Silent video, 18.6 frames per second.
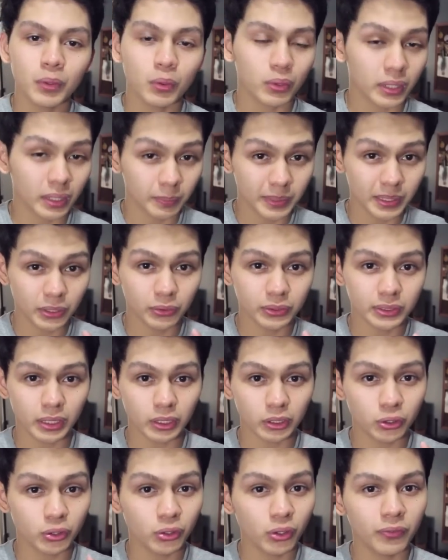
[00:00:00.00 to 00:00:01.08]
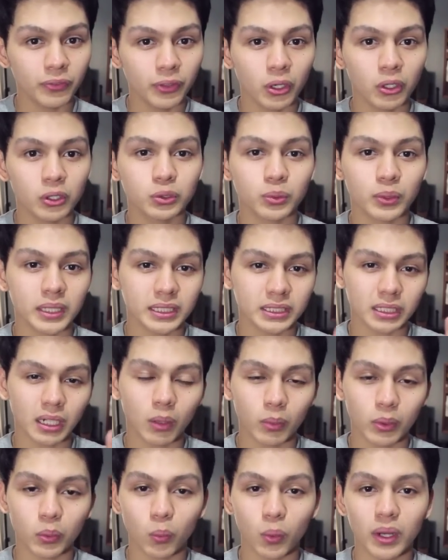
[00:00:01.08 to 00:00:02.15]
We're gonna be using two of those. We're gonna start
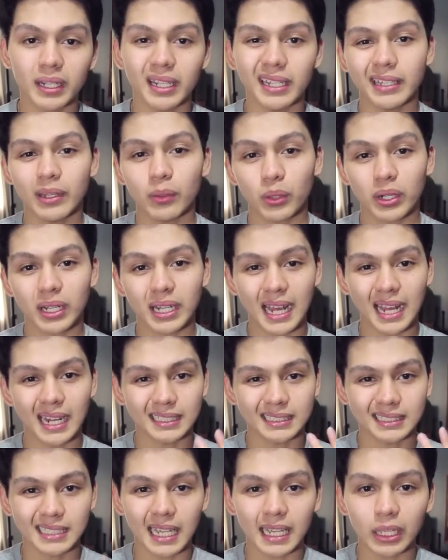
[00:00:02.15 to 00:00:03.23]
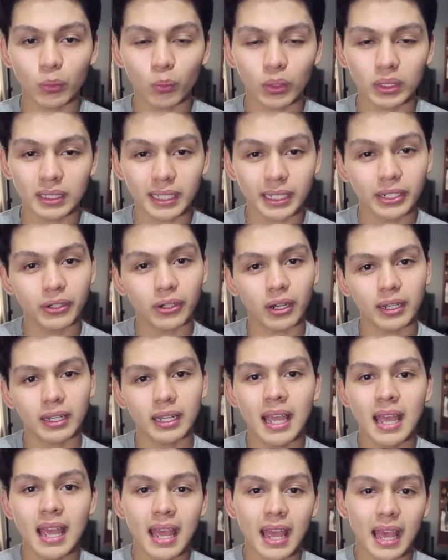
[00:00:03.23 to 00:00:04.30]
with one, and then we're gonna add a second one later on,
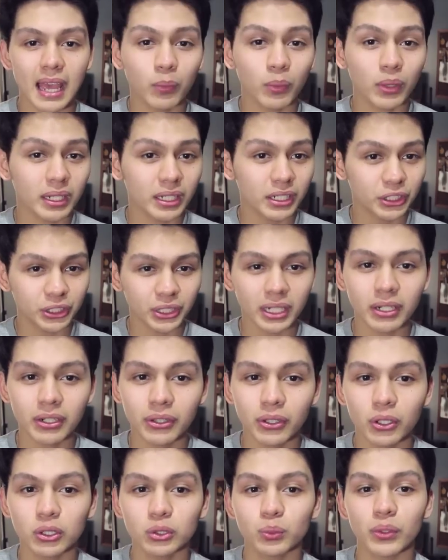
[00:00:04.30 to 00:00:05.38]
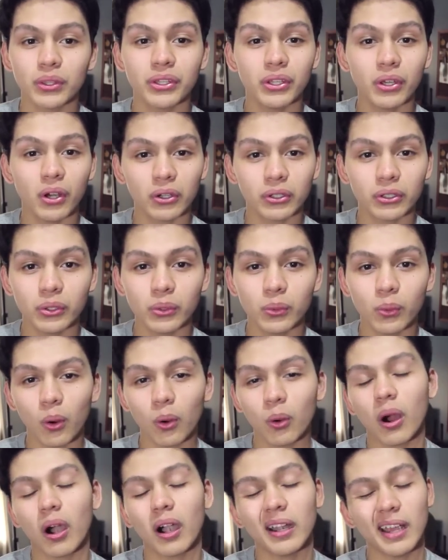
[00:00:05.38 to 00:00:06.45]
and we're gonna trigger those with
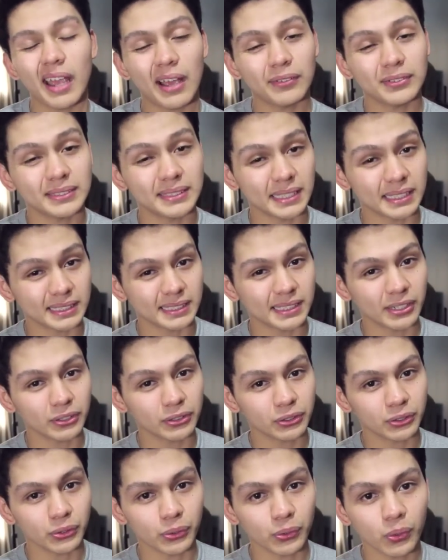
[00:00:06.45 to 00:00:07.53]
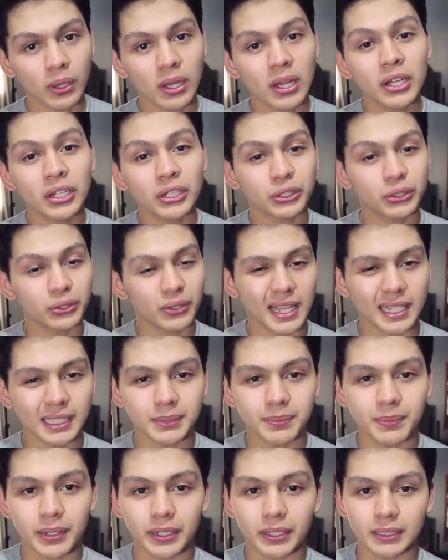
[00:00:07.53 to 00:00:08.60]
Yongnuo RF602
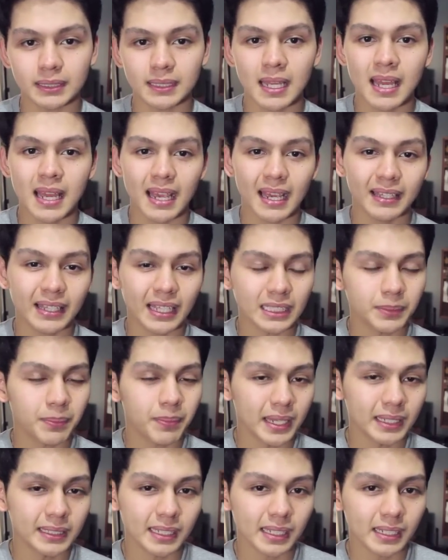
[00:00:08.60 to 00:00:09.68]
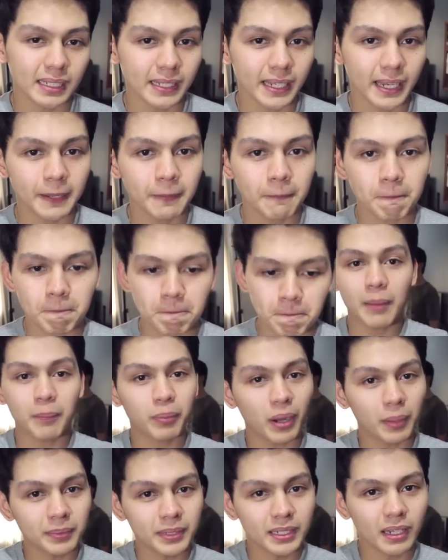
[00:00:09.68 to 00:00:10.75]
transmitters, and that's basically it. I'm
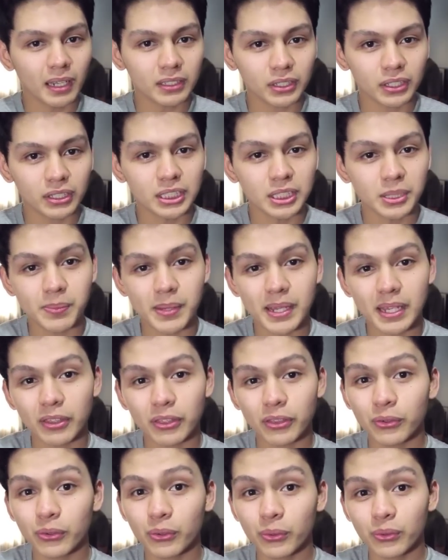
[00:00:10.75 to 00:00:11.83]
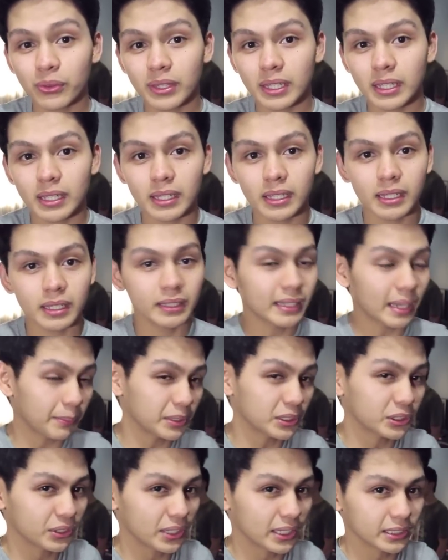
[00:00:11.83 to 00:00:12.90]
probably not gonna speak through the
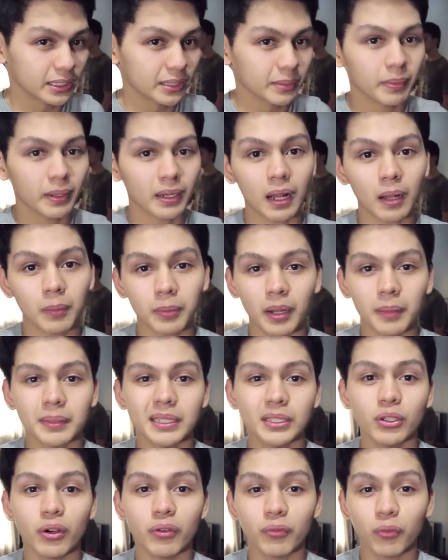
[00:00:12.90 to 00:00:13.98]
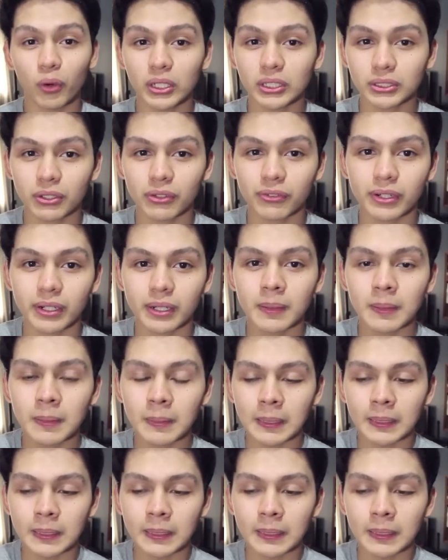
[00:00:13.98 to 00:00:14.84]
demonstration, but I'll probably do a voiceover.